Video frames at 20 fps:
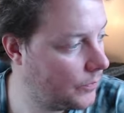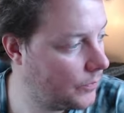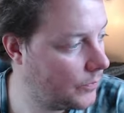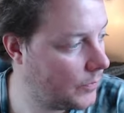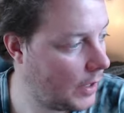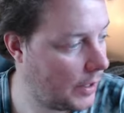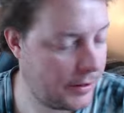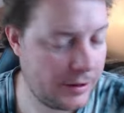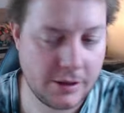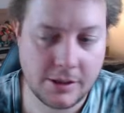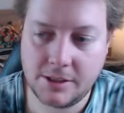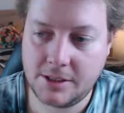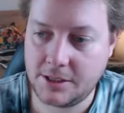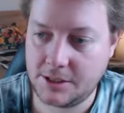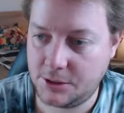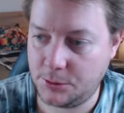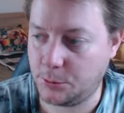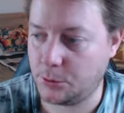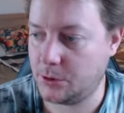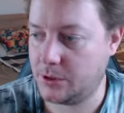I think this
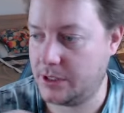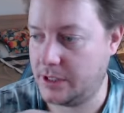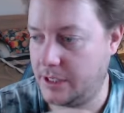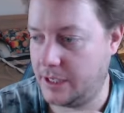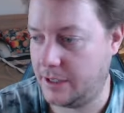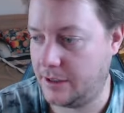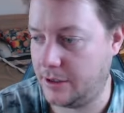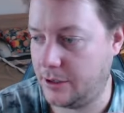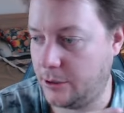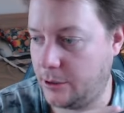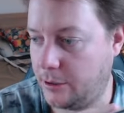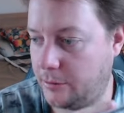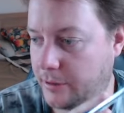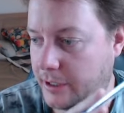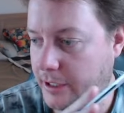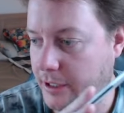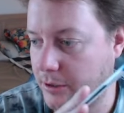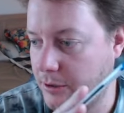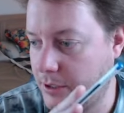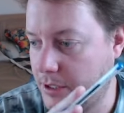is towards the end, though. I
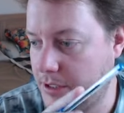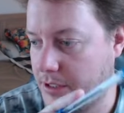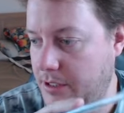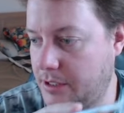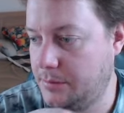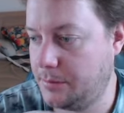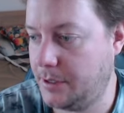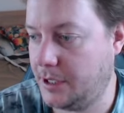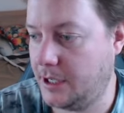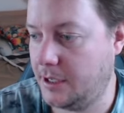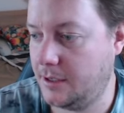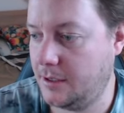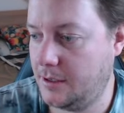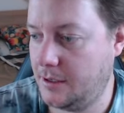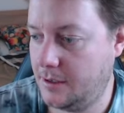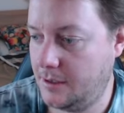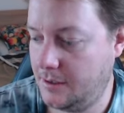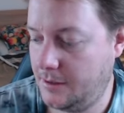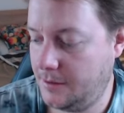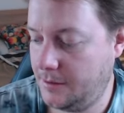recognize this part.
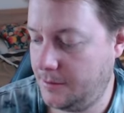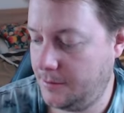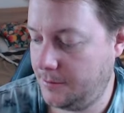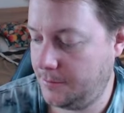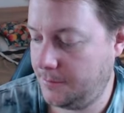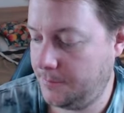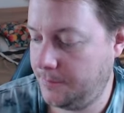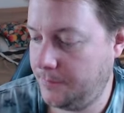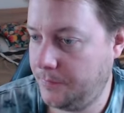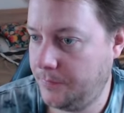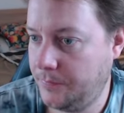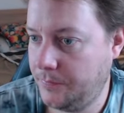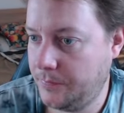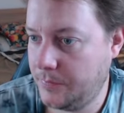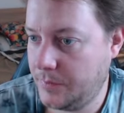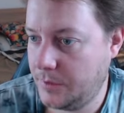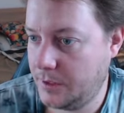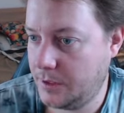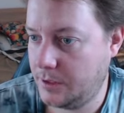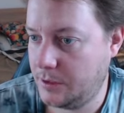
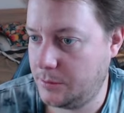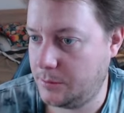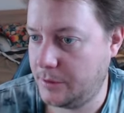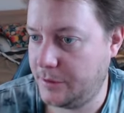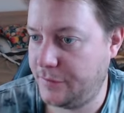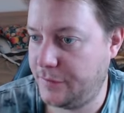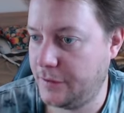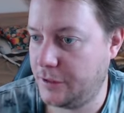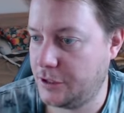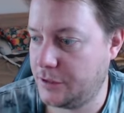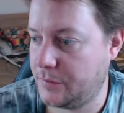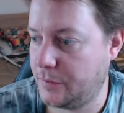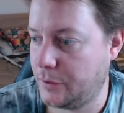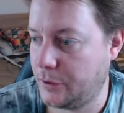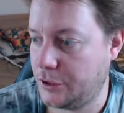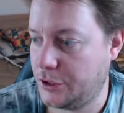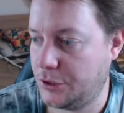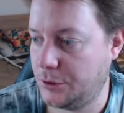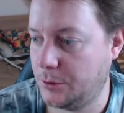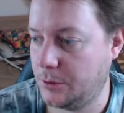To be finished
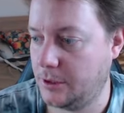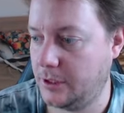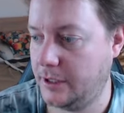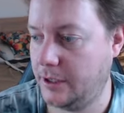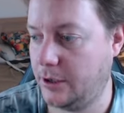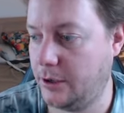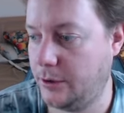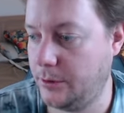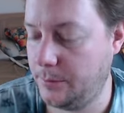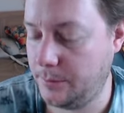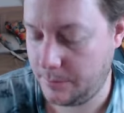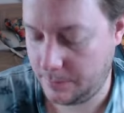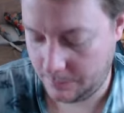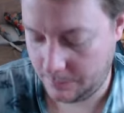very shortly, I hope.